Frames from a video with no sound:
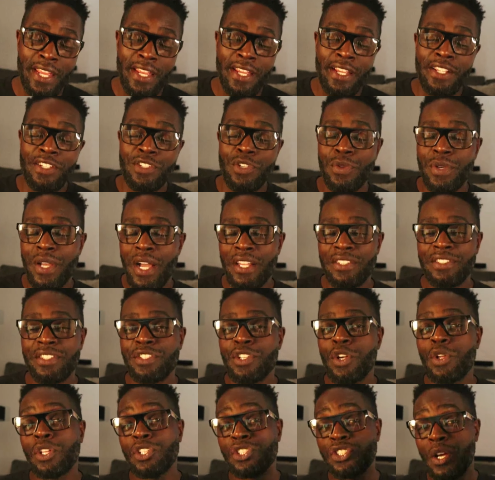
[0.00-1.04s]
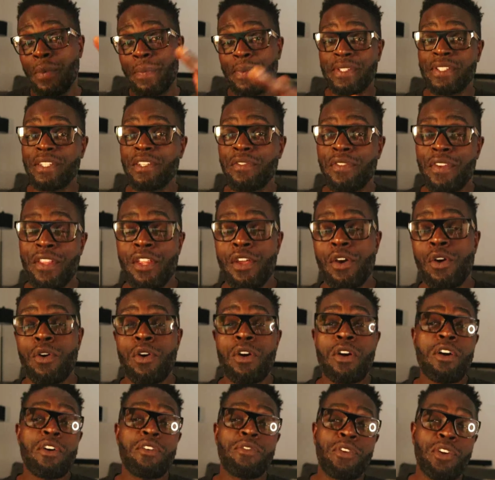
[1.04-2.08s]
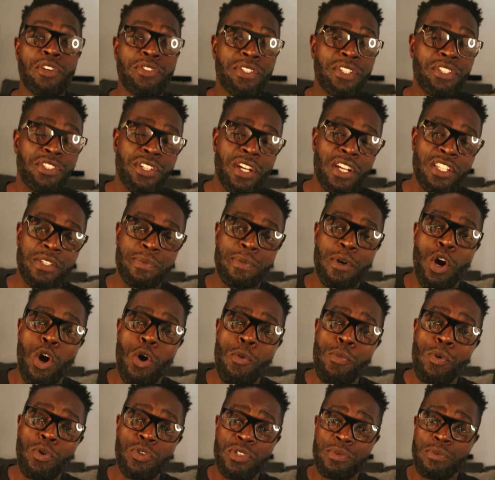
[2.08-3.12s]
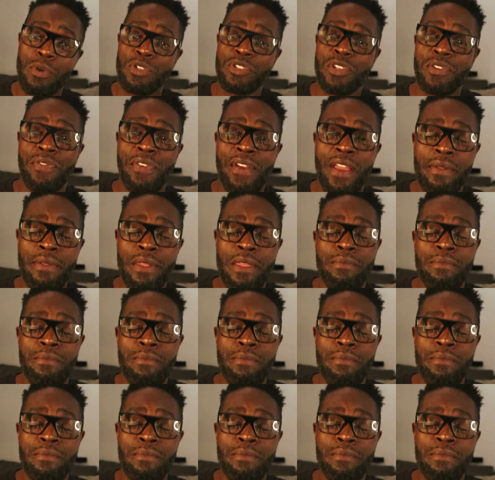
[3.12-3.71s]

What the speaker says: So guys, let's jump into the video. First thing, shout out to my whole Boost in Motion family.